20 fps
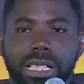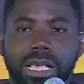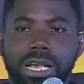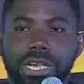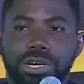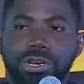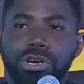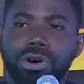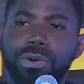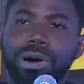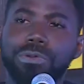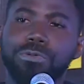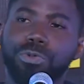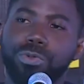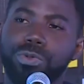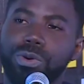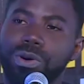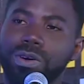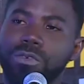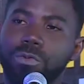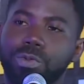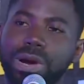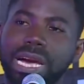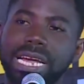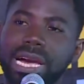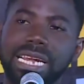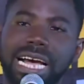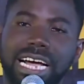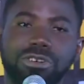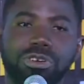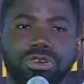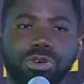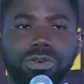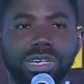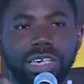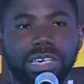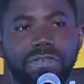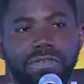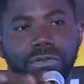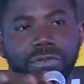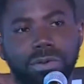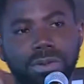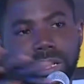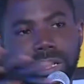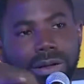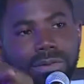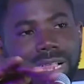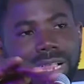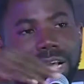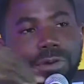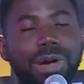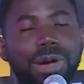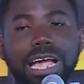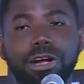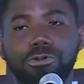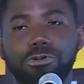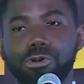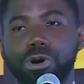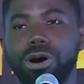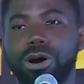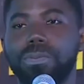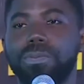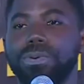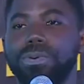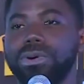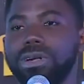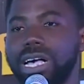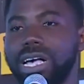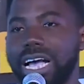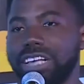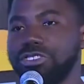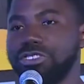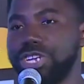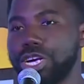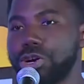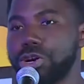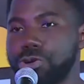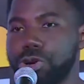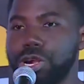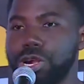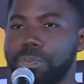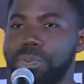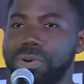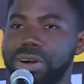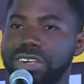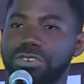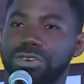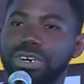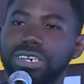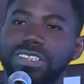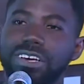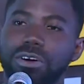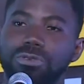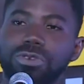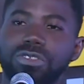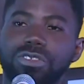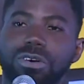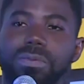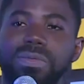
You know when I don't know if, like where I grew up, actually they grow, your parents are going to tell you some